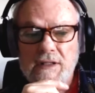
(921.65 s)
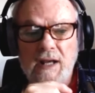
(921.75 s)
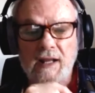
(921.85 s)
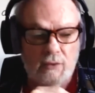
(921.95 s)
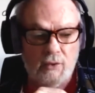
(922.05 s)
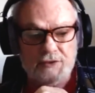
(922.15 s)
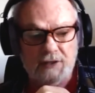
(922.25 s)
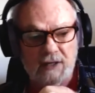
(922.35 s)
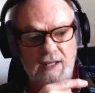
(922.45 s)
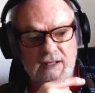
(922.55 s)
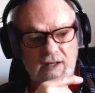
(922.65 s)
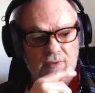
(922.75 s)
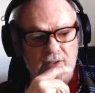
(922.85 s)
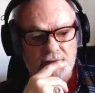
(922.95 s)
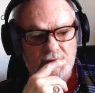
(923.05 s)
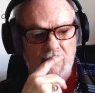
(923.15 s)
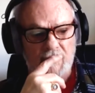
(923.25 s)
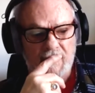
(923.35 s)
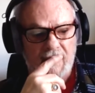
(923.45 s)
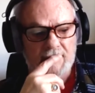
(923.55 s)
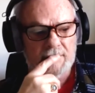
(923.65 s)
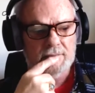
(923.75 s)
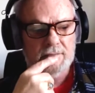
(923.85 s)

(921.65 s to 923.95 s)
And of course, I, I got rid of all of that